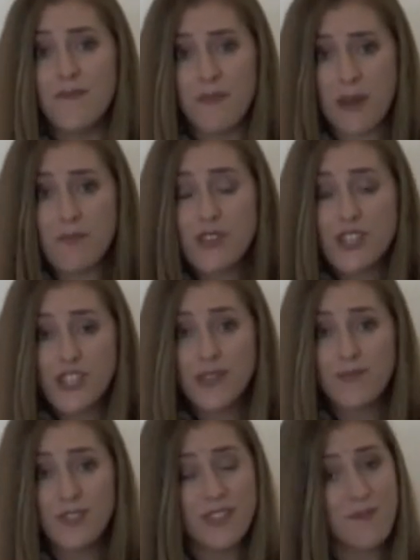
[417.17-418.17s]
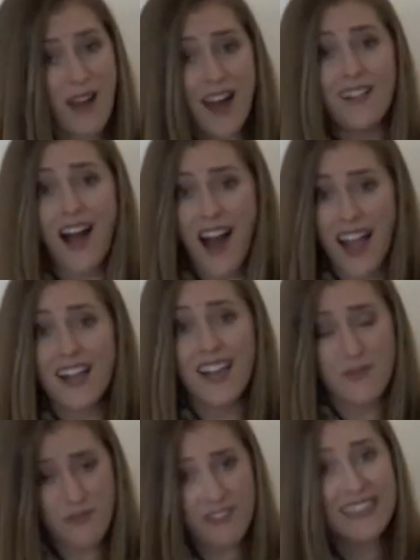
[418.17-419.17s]
membership to the Mile High
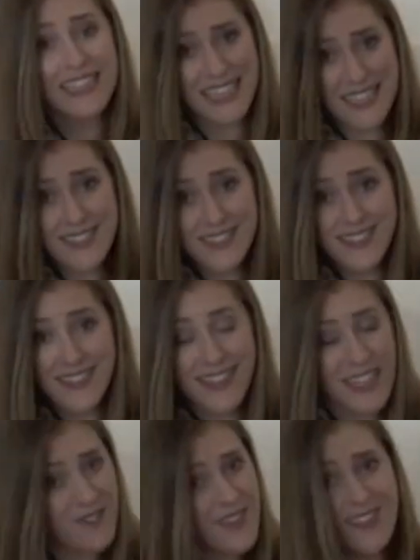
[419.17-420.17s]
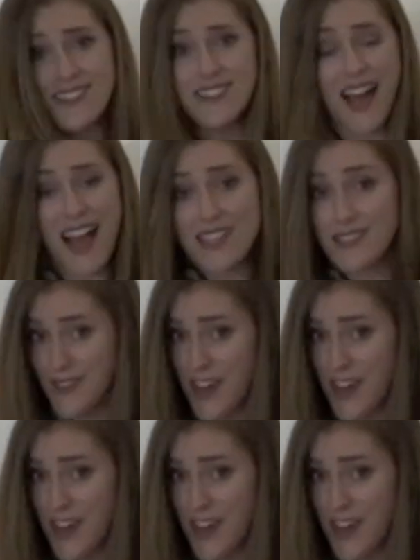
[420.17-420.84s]
Club really is, given the size of